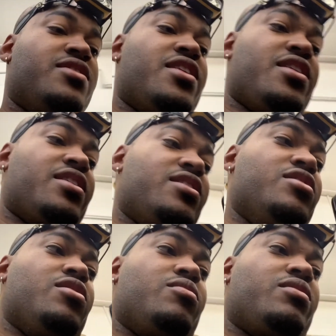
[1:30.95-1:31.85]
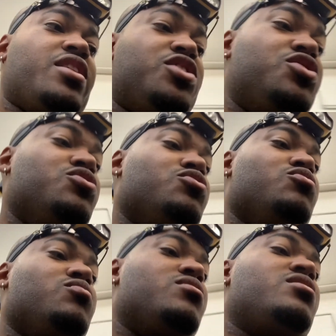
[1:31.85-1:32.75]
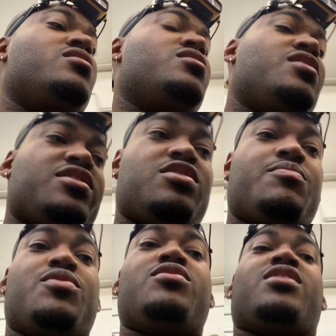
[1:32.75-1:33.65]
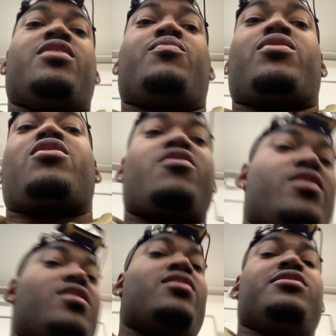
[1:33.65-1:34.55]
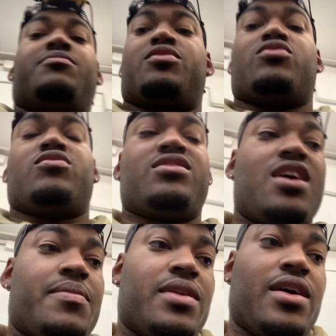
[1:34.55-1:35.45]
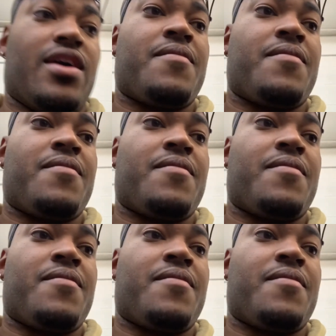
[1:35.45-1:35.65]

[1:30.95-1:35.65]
that you know, get you customers and recurring customers on top of that.